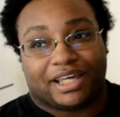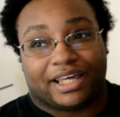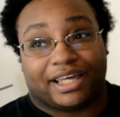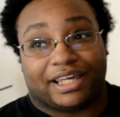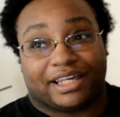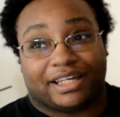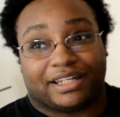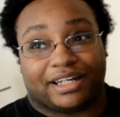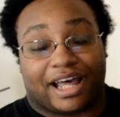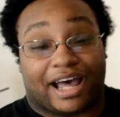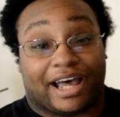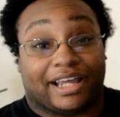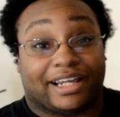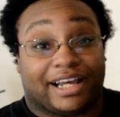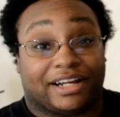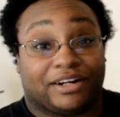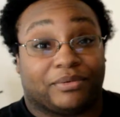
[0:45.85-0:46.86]
And I
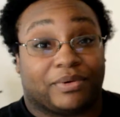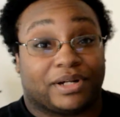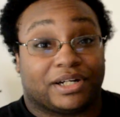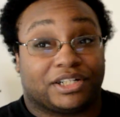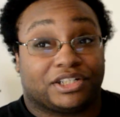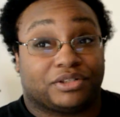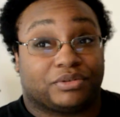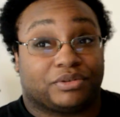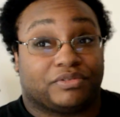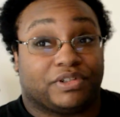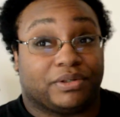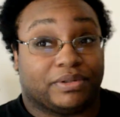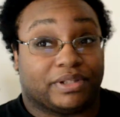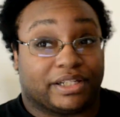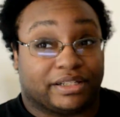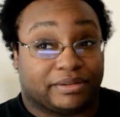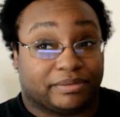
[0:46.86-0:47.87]
kind of wanted to
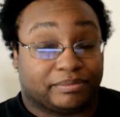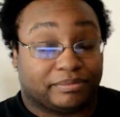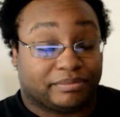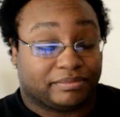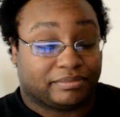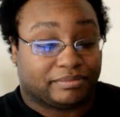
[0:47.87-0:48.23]
review them.